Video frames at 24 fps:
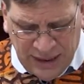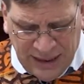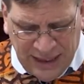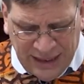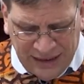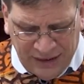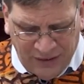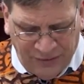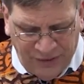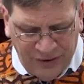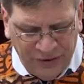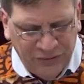
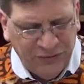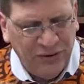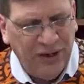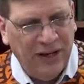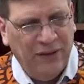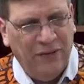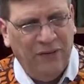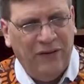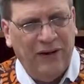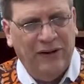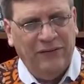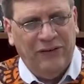And to this
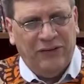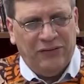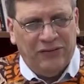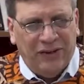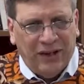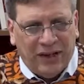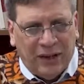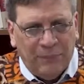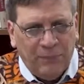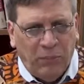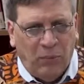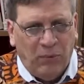end, then, the
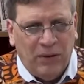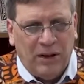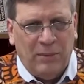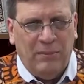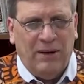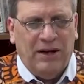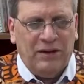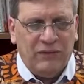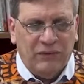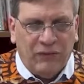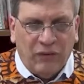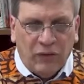second point he
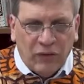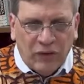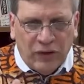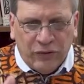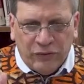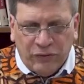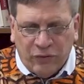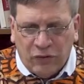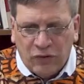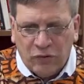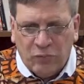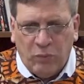makes,
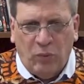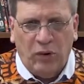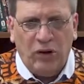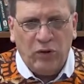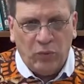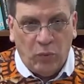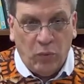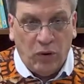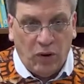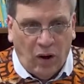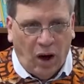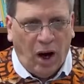his first point
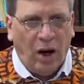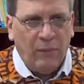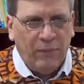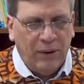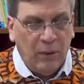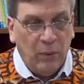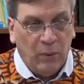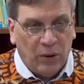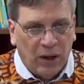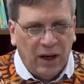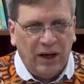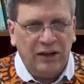is, what are
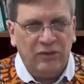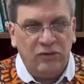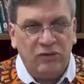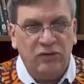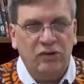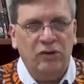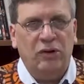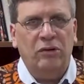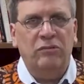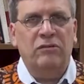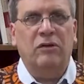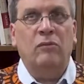we? We're God's
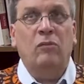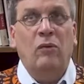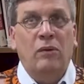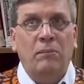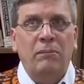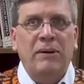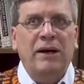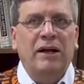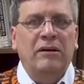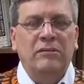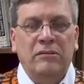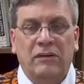children.
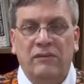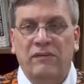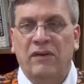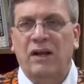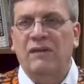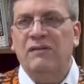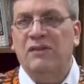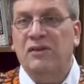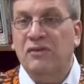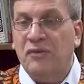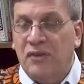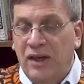What manner of
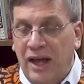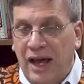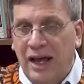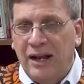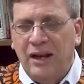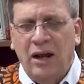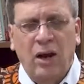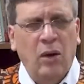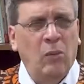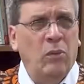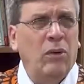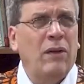love is
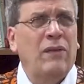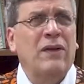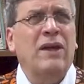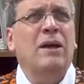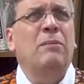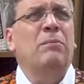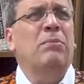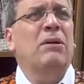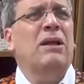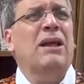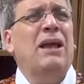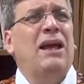that? What are the
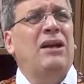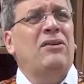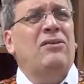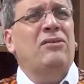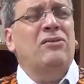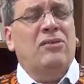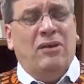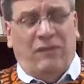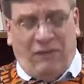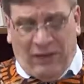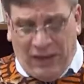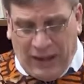
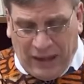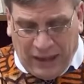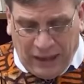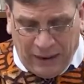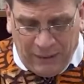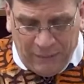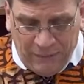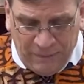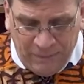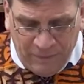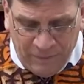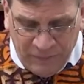implications of
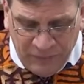that?